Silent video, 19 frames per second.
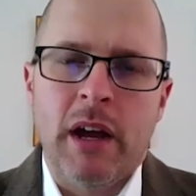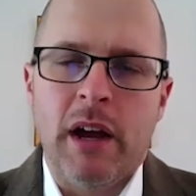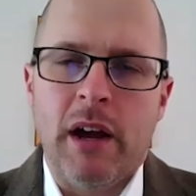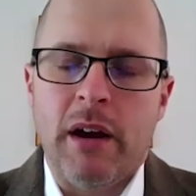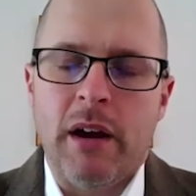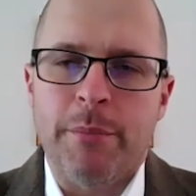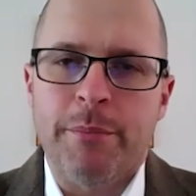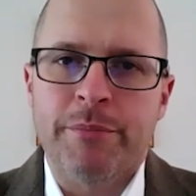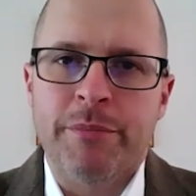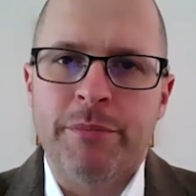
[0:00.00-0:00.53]

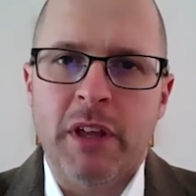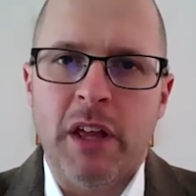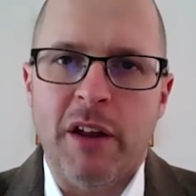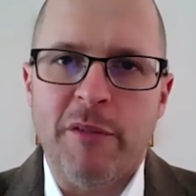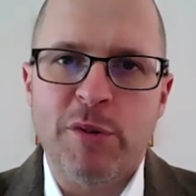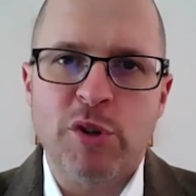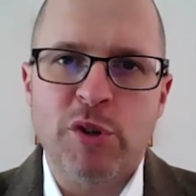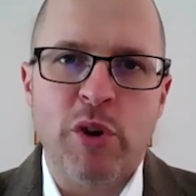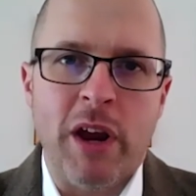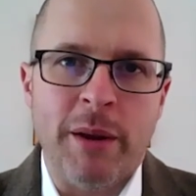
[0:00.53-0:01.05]
I've
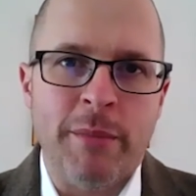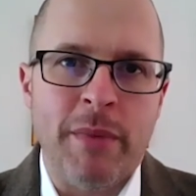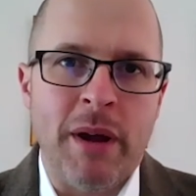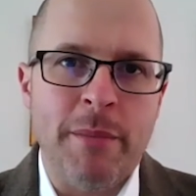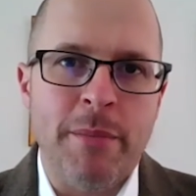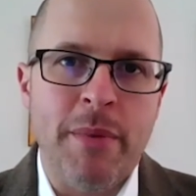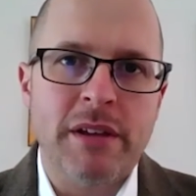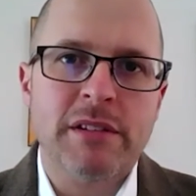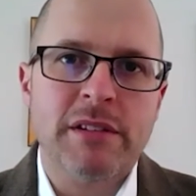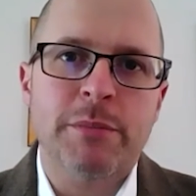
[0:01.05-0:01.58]
been trying my
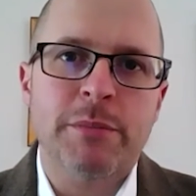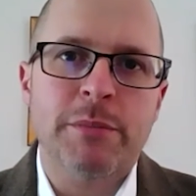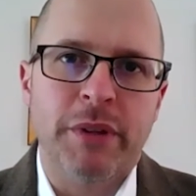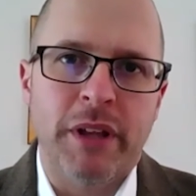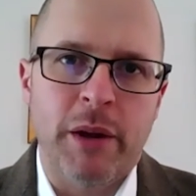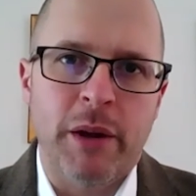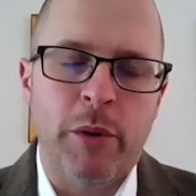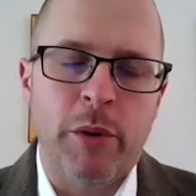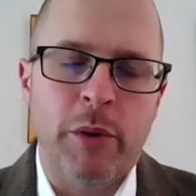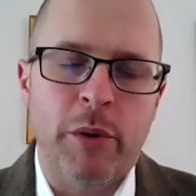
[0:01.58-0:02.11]
best to
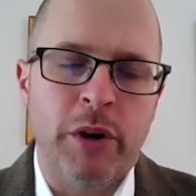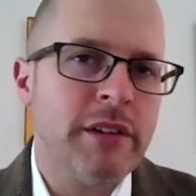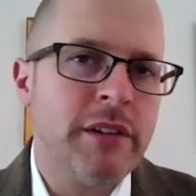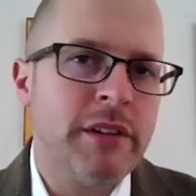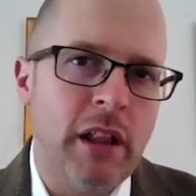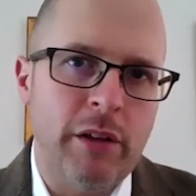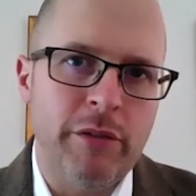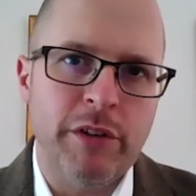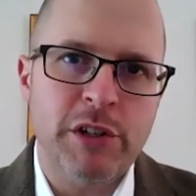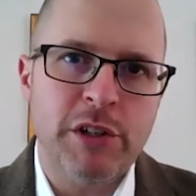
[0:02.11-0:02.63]
play one on
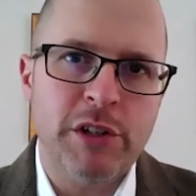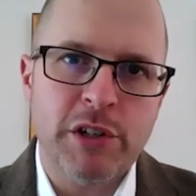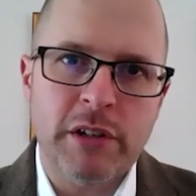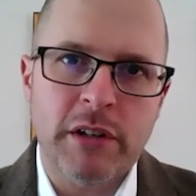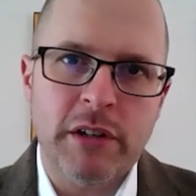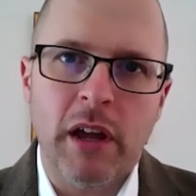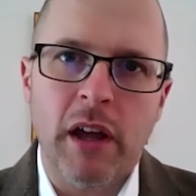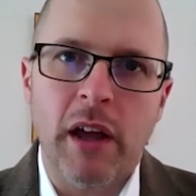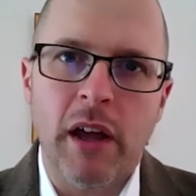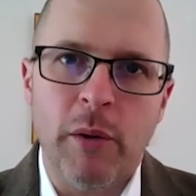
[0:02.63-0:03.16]
television